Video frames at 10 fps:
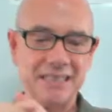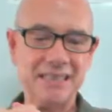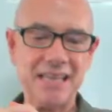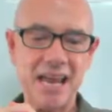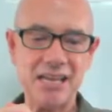
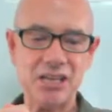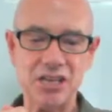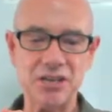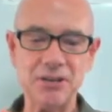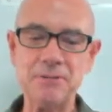thank
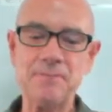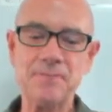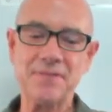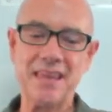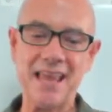you.
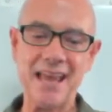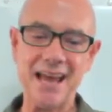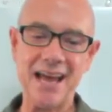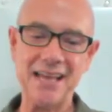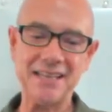
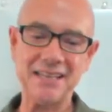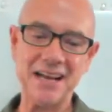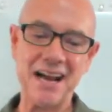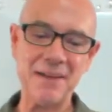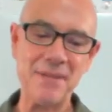And
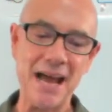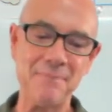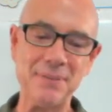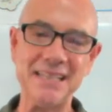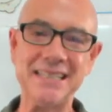I'm
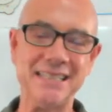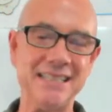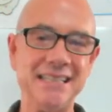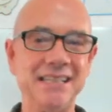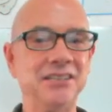happy to
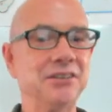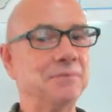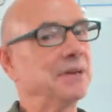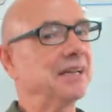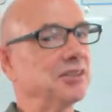see you
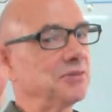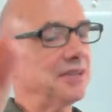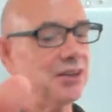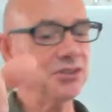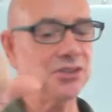because
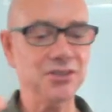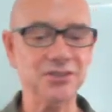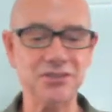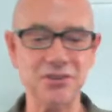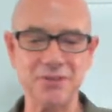without you,
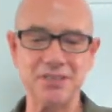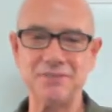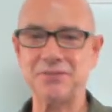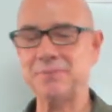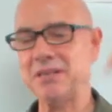there's no
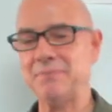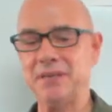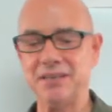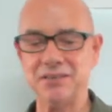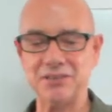reason for me to be here.